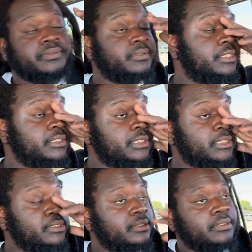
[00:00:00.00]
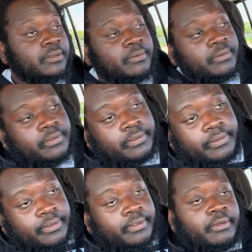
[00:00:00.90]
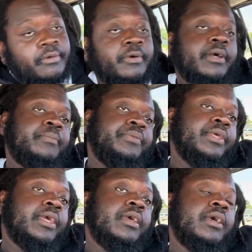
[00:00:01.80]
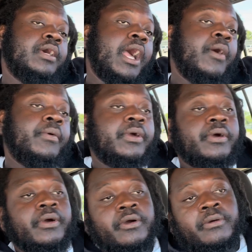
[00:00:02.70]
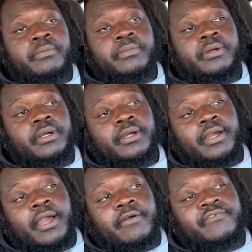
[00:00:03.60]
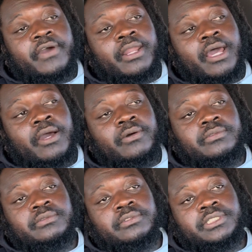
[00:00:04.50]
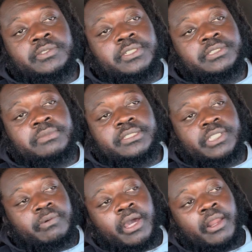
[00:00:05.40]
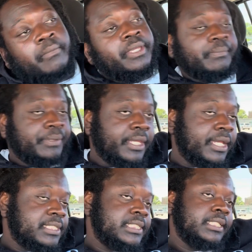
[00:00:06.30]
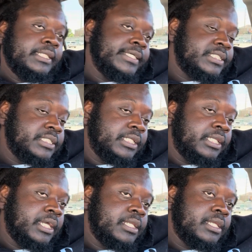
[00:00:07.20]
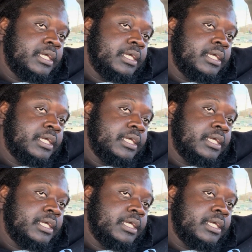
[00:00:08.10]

Listen, well, Pierre, I went home, I found out she was messing around on me. Pierre, she did this, she did that.